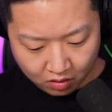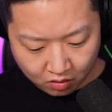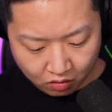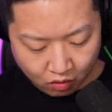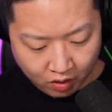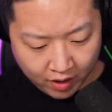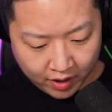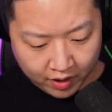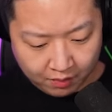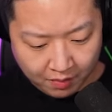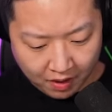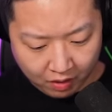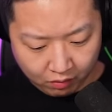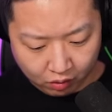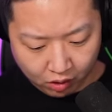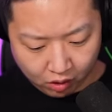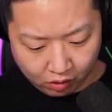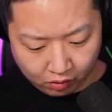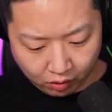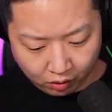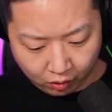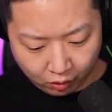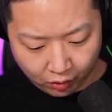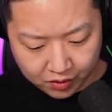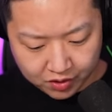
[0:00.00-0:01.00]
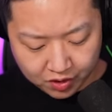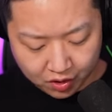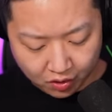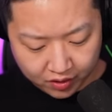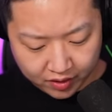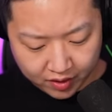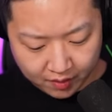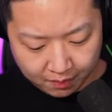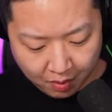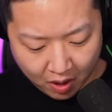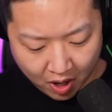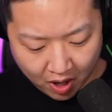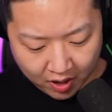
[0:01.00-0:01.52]
Why did my Royal Recruits go on the
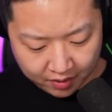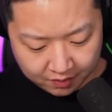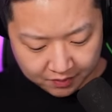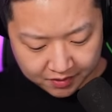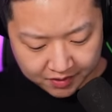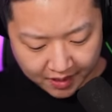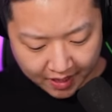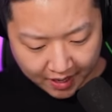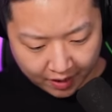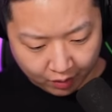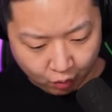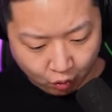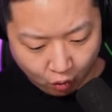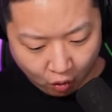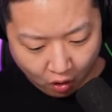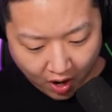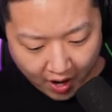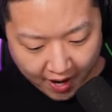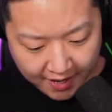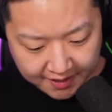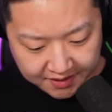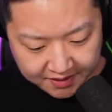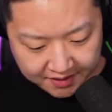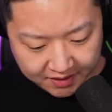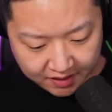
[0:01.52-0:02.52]
bottom side? What?